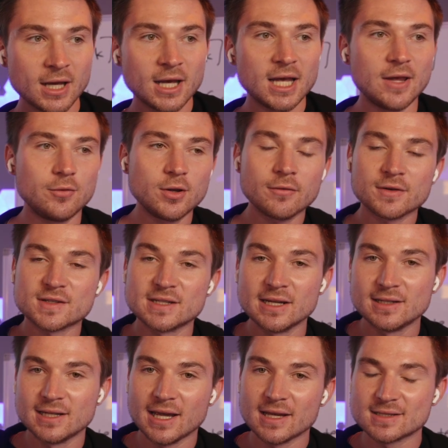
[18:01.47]
If you have a
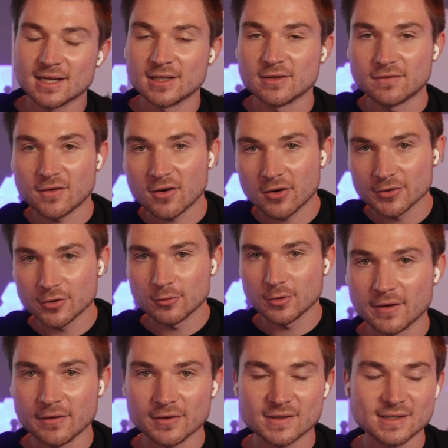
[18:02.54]
CTA saying to follow you,
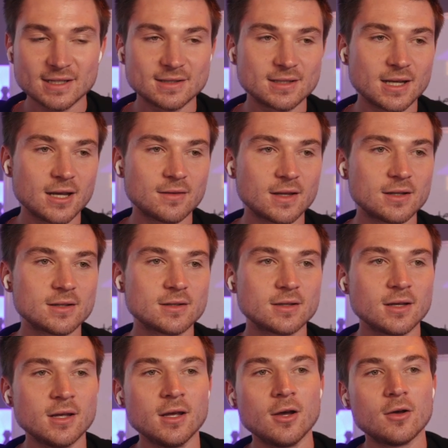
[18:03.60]
have a CTA then
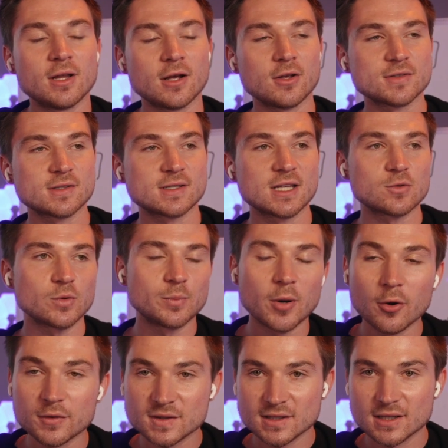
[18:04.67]
that also says
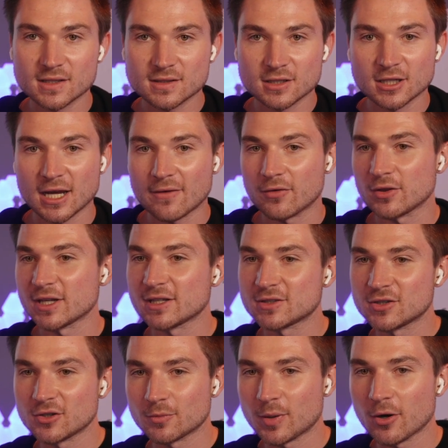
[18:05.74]
repost this, and you have a link to
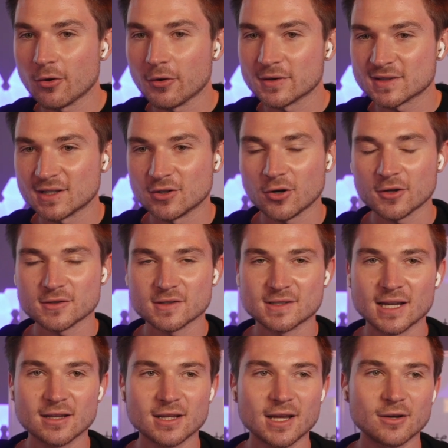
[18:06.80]
your post, and you also
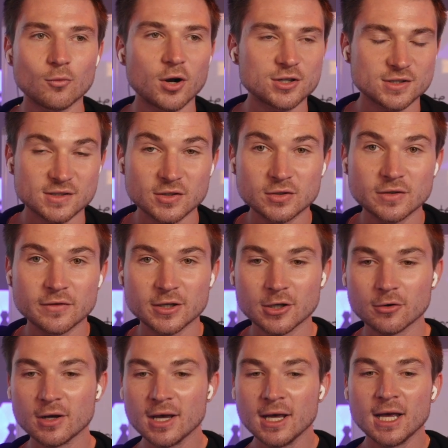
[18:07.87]
say like watch this YouTube
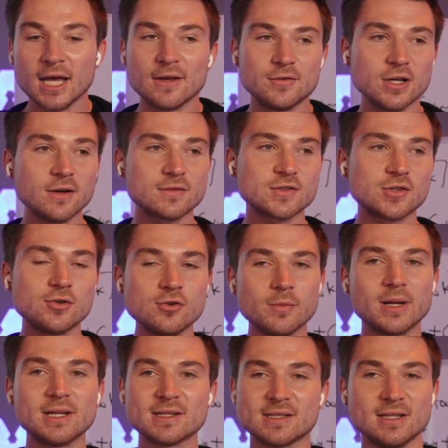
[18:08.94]
video. If you have too
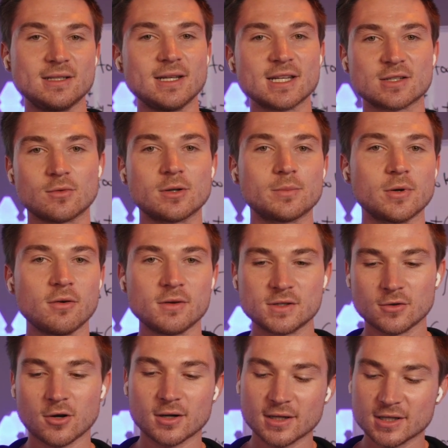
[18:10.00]
many CTAs in one post,
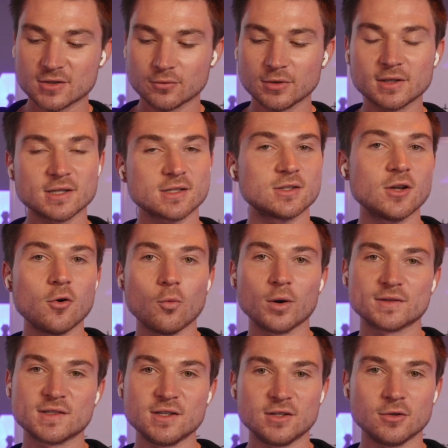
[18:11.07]
your audience really doesn't know what
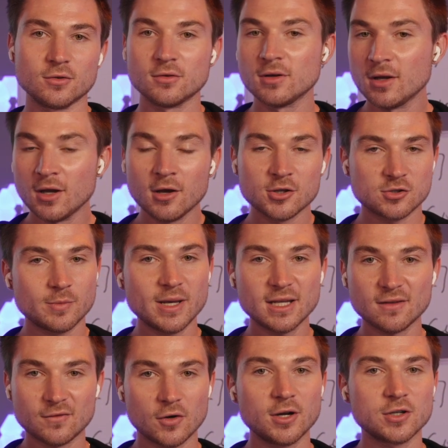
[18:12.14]
to do. So make it
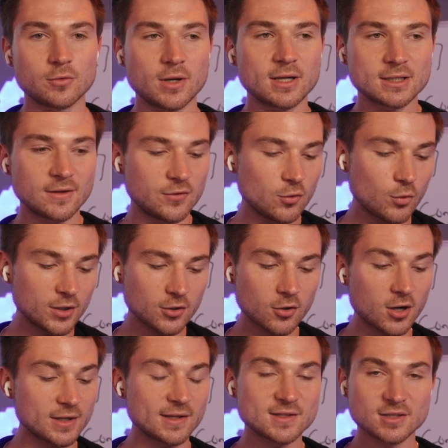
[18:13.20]
very direct. If you want your
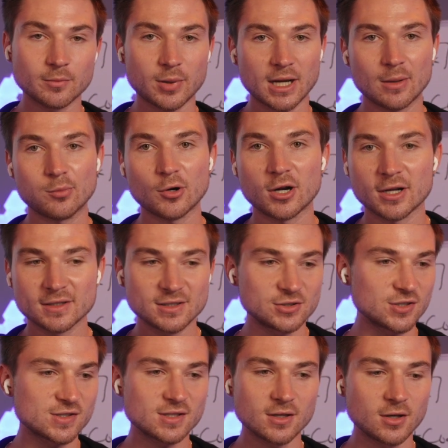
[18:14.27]
audience to buy a product,
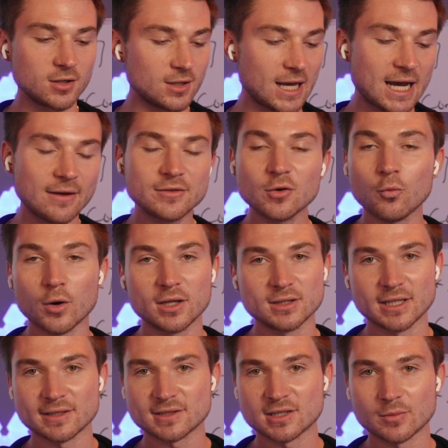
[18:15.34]
just have the one
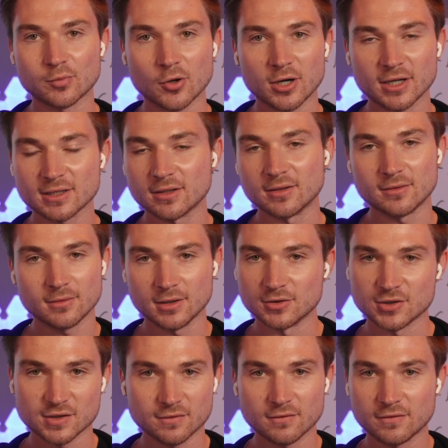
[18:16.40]
link to the product and
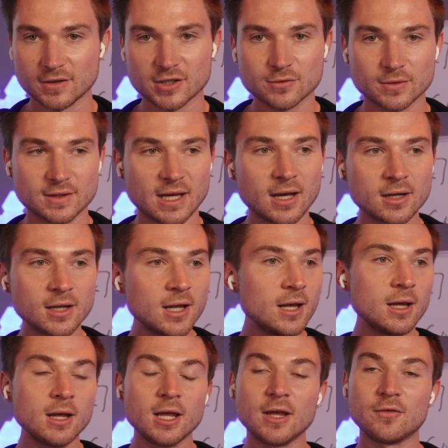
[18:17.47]
just finish with that.
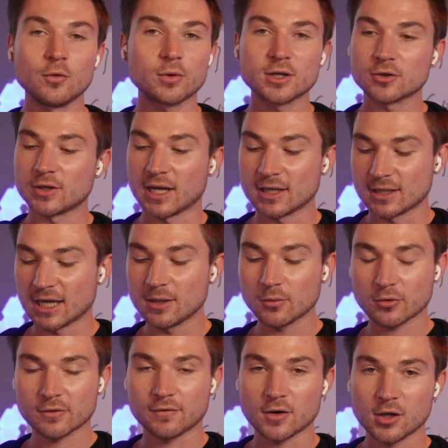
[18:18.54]
If you want to gain
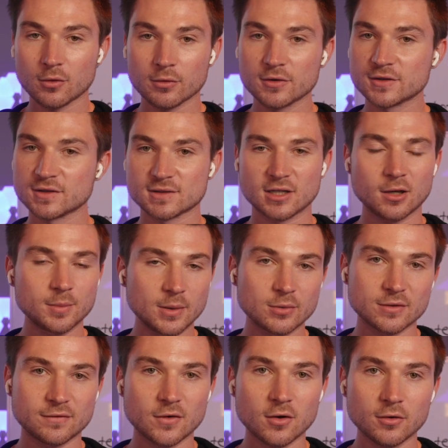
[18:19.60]
more followers, just tell people to
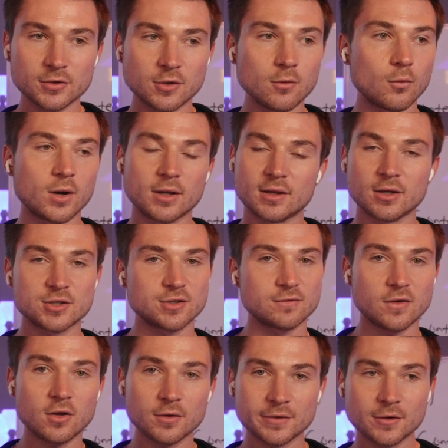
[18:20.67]
follow you and why they should
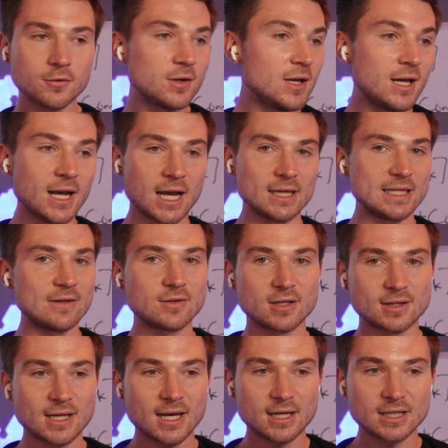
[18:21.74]
follow you, and leave it at
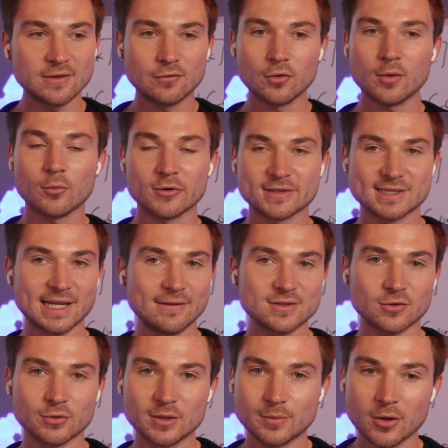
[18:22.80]
that. If you want more saves or
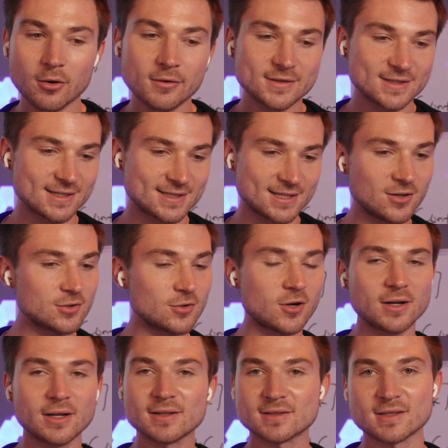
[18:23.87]
reposts, just tell your
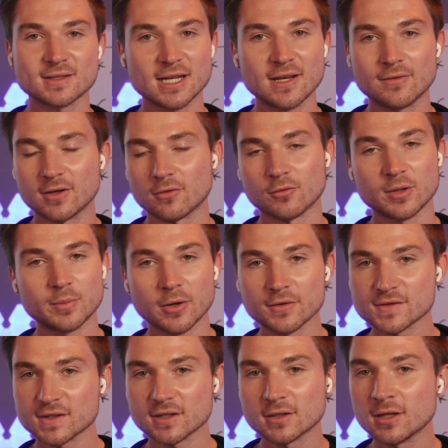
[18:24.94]
audience to save it and
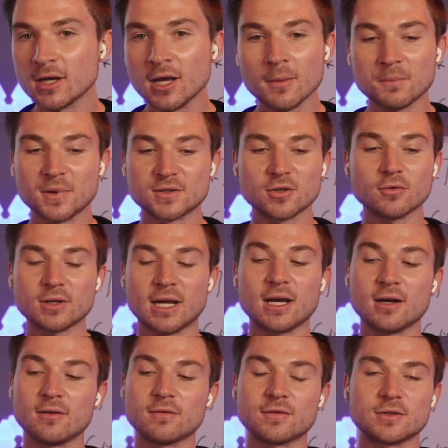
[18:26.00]
repost it. But
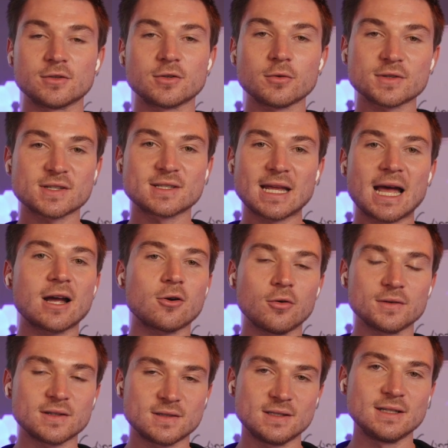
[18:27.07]
don't stack all
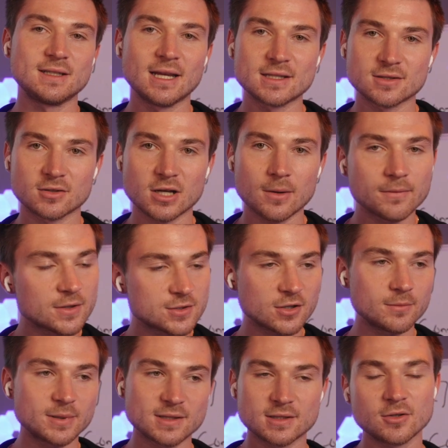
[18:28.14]
these CTAs on top of each other,
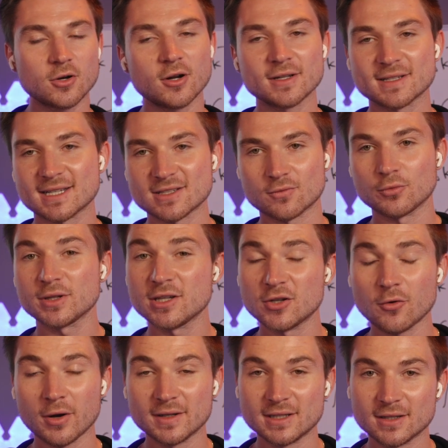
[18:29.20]
because then your audience has really no
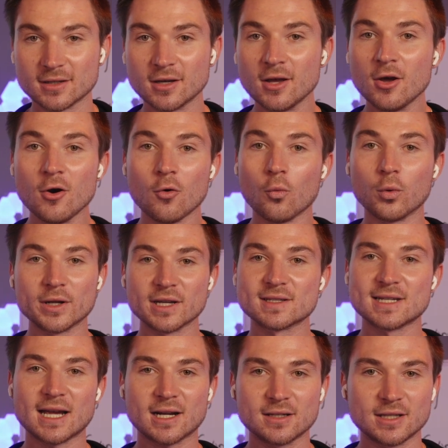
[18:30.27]
idea what
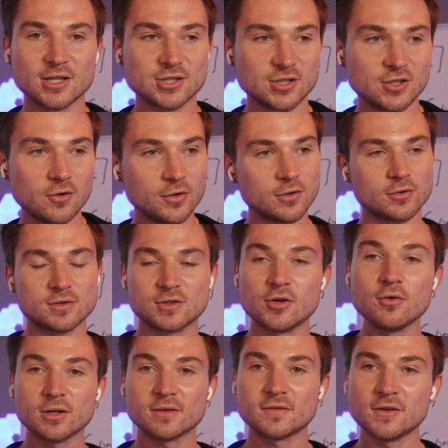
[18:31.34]
exactly they should do. You're too
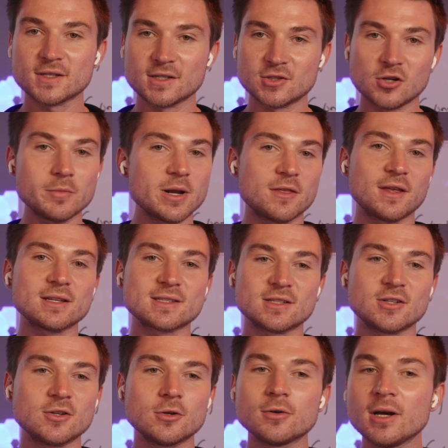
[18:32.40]
confusing, too many things to
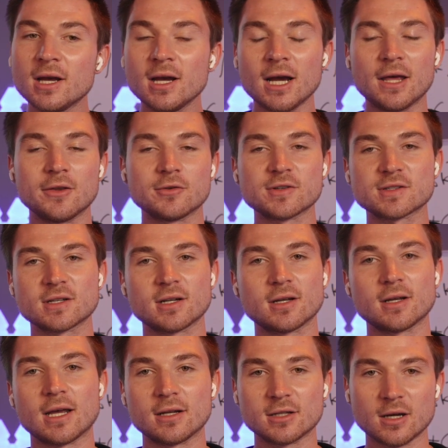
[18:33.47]
do, and they're just going to
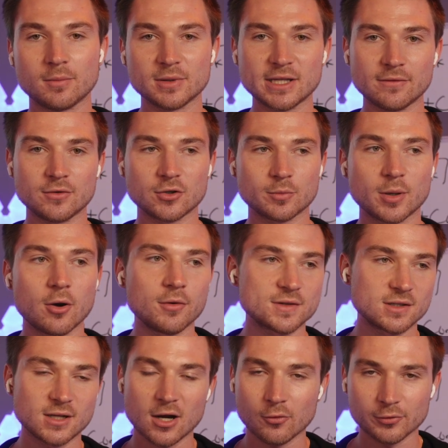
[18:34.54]
end up leaving your post
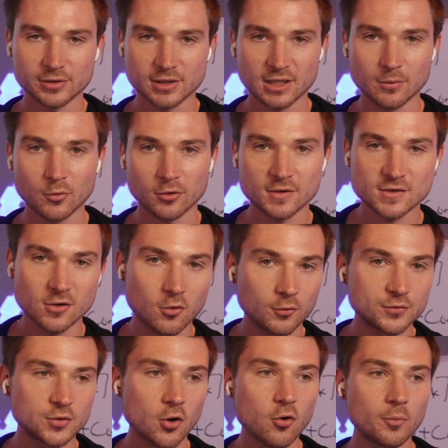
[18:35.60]
and not reading anymore. So
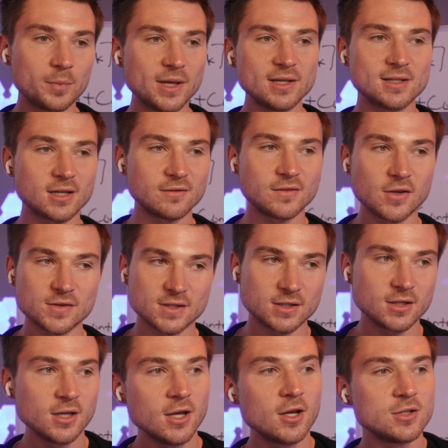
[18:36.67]
don't be confusing
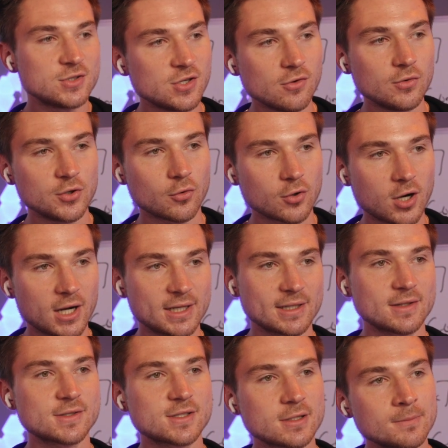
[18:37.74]
to your
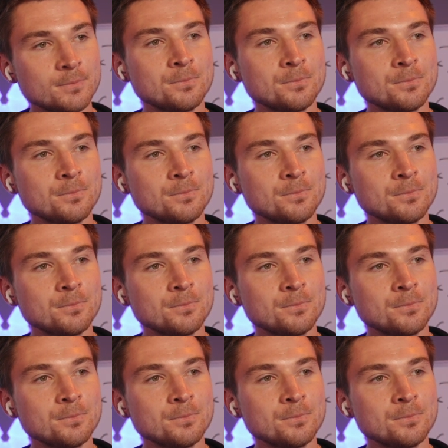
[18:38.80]
audience.